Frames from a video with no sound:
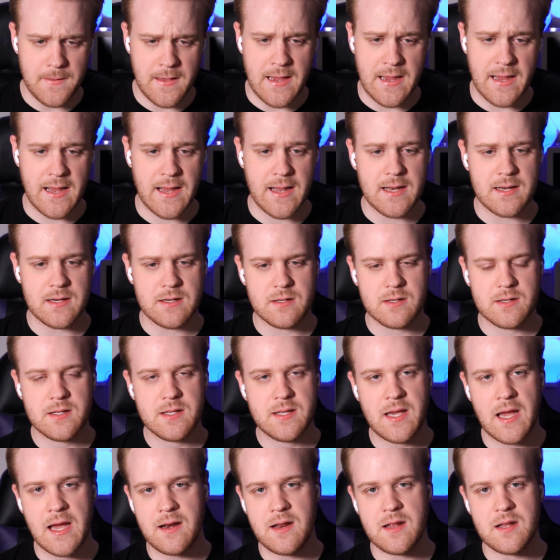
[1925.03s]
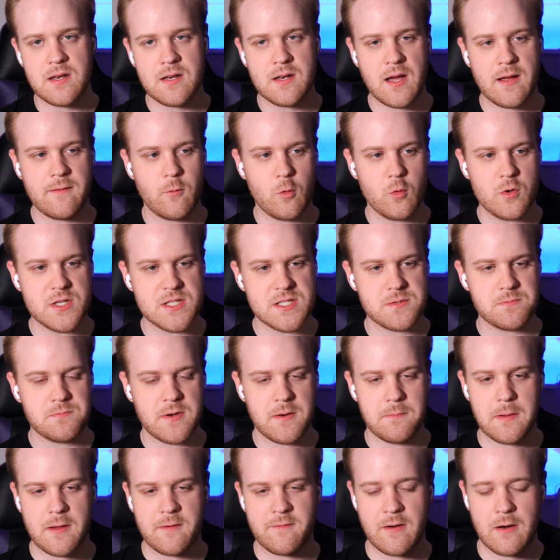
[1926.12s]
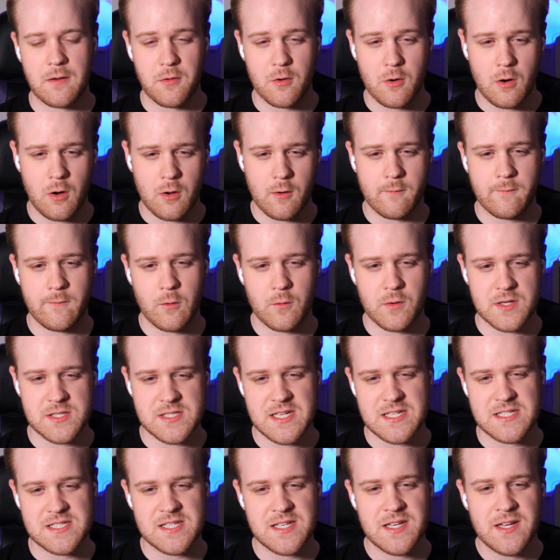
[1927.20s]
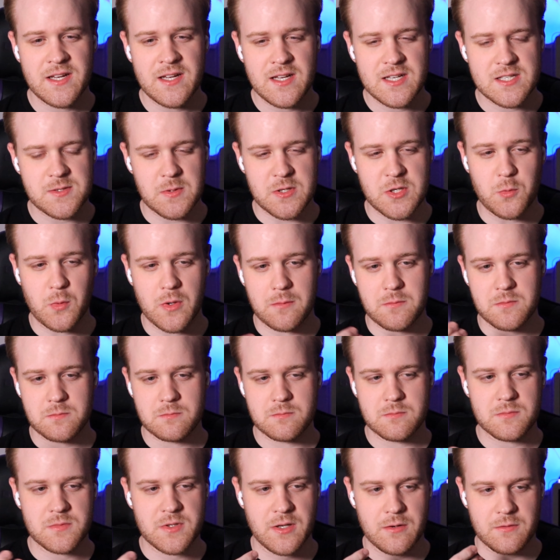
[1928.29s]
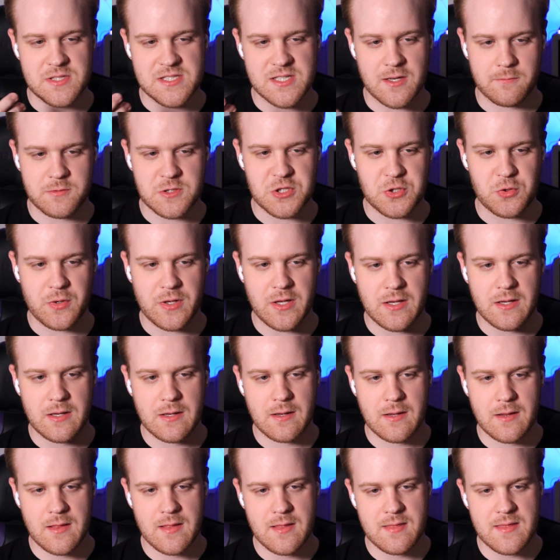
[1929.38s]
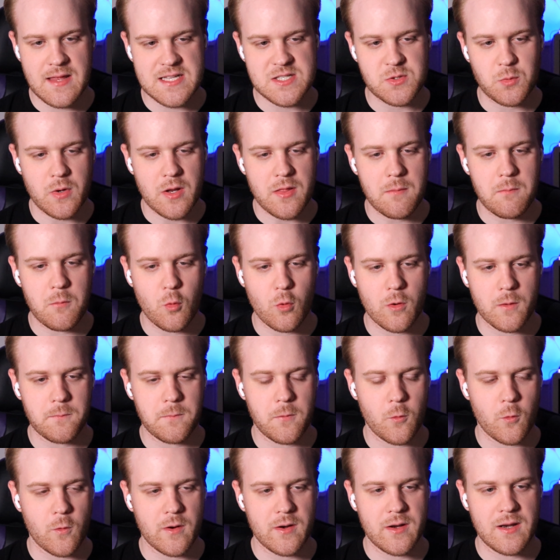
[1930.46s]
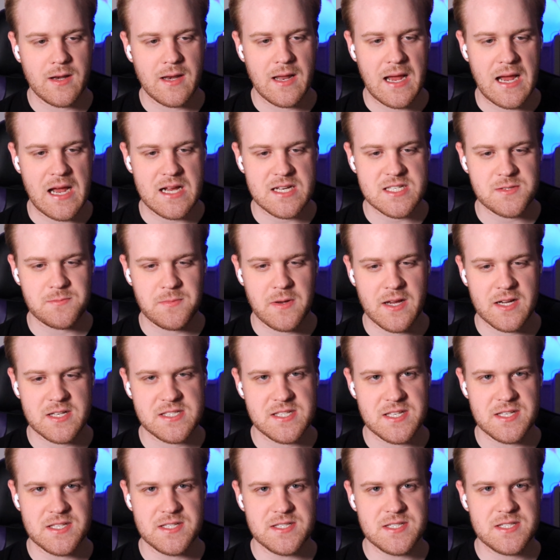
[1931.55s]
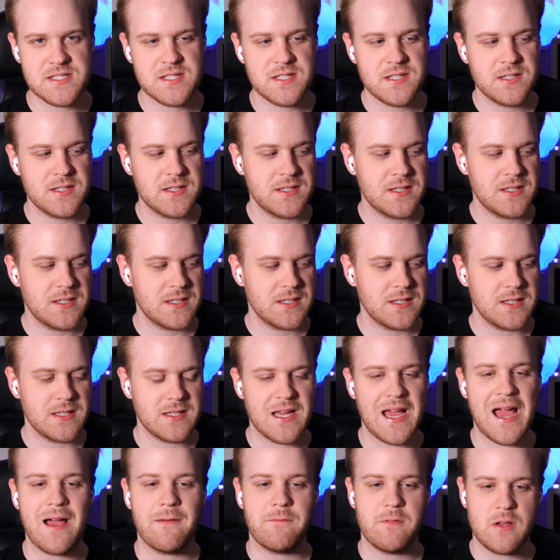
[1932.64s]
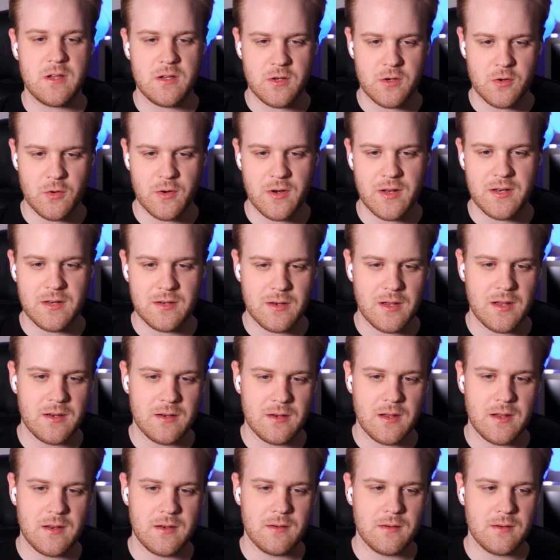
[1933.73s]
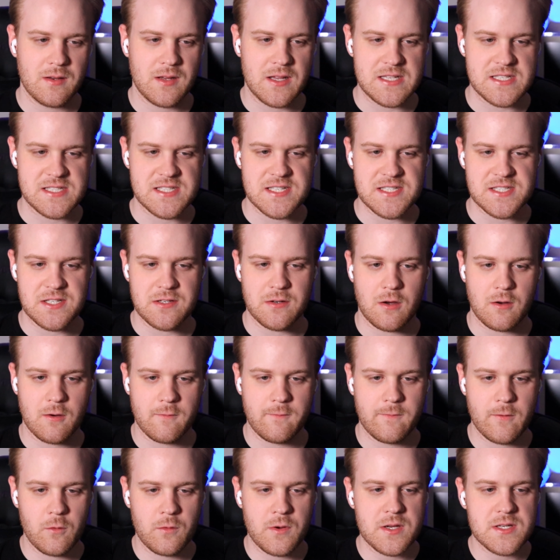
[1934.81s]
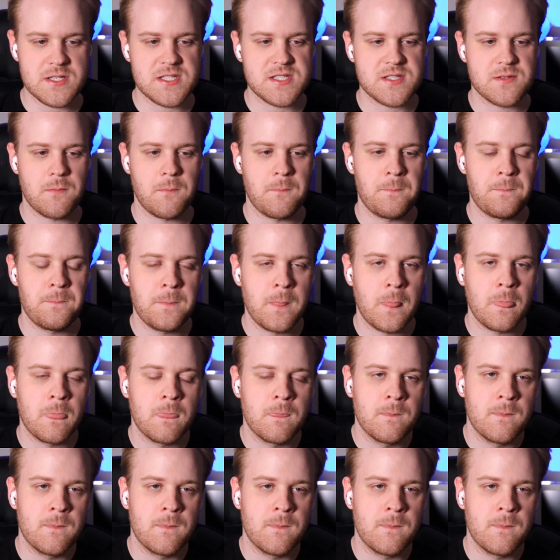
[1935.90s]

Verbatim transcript: And Canon, I've always been a big fan of their autofocus. That's mm-hmm. especially when I'm, you know, self-shooting. That's one of the more important aspects is having good and, and, and consistent autofocus. For sure.